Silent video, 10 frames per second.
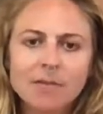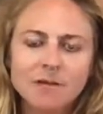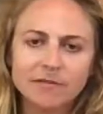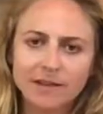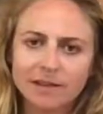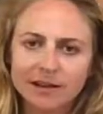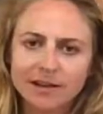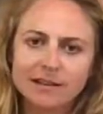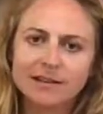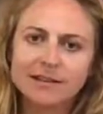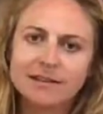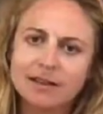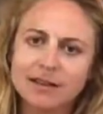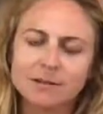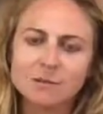It felt like it took
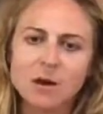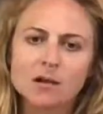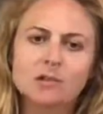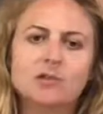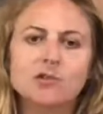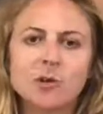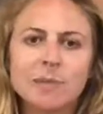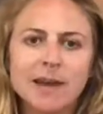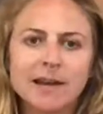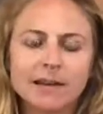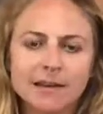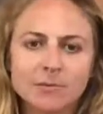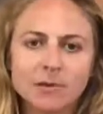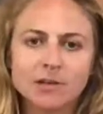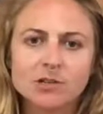a little while to drop in, and I didn't
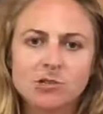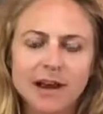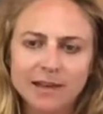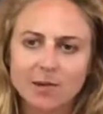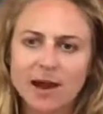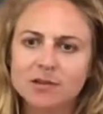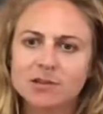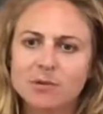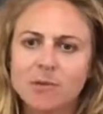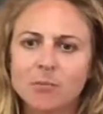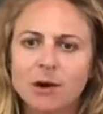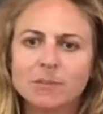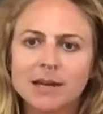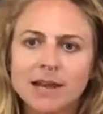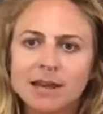want to drag you out too
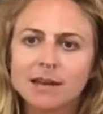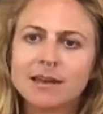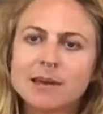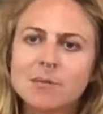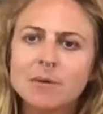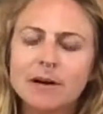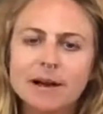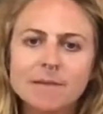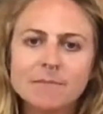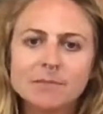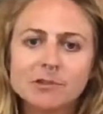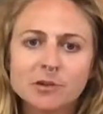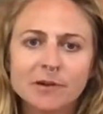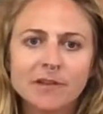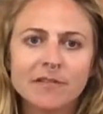abruptly. But
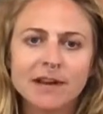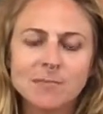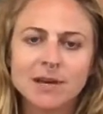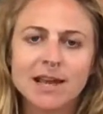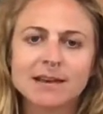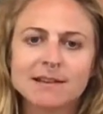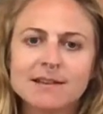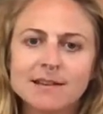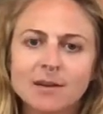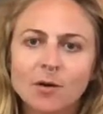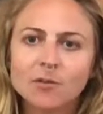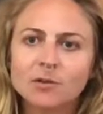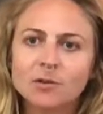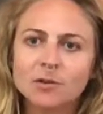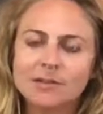sorry if anybody had an
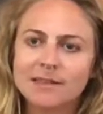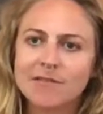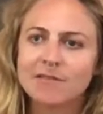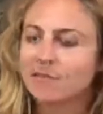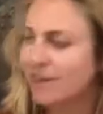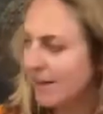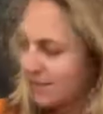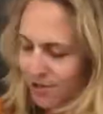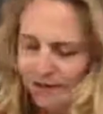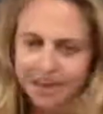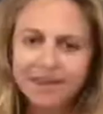on-the-dot 7 finish.